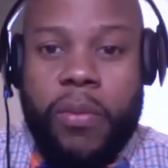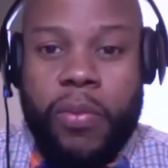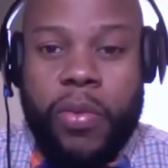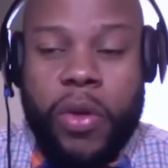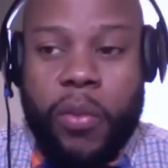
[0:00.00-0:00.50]

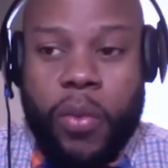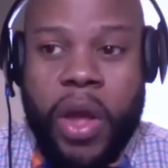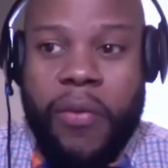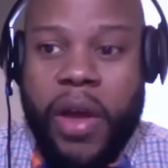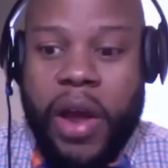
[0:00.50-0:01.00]
that we
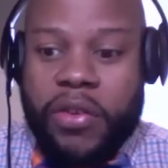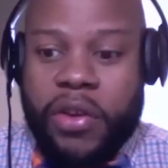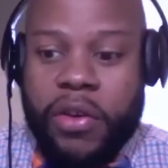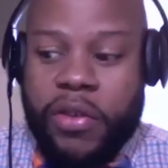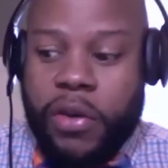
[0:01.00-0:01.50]
have to ask
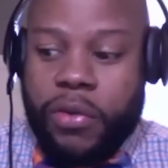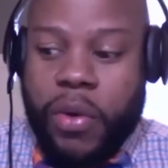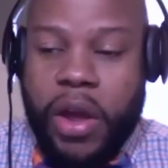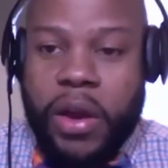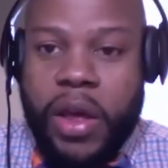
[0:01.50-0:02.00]
ourselves
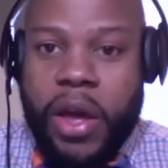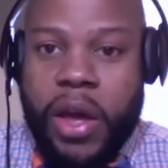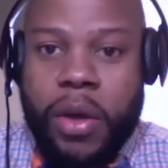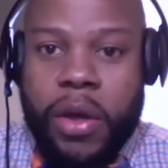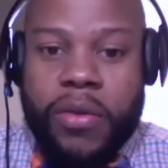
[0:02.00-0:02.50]
right now
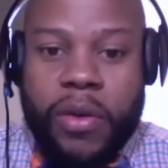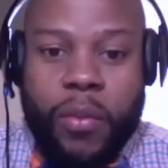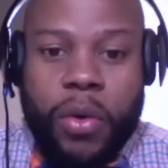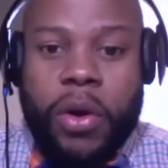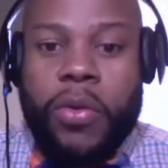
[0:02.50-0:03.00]
is, and
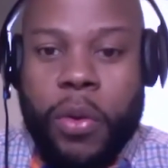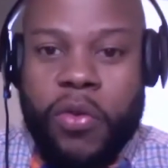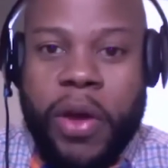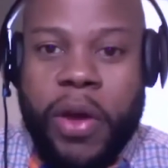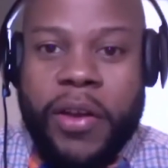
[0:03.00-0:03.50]
we're going to throw this
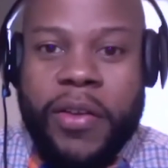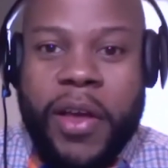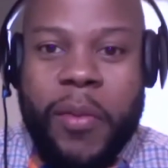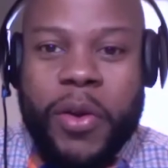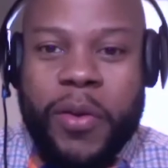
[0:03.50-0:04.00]
back to
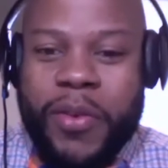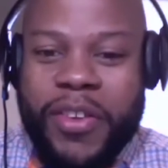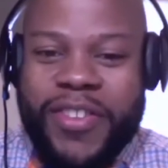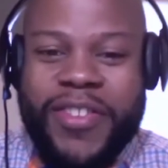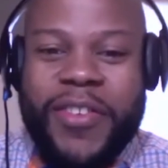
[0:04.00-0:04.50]
Ebony,
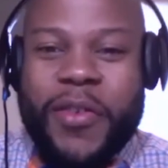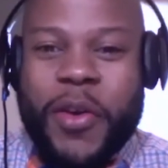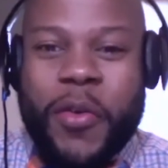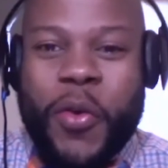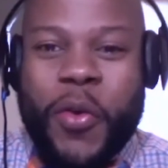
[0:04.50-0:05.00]
she's going
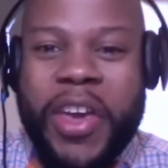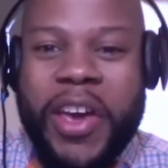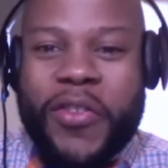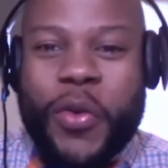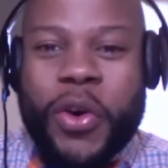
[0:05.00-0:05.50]
to
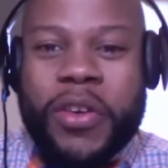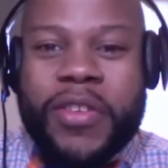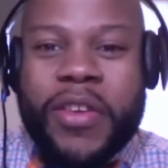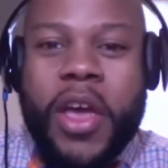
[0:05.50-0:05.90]
forecast for us,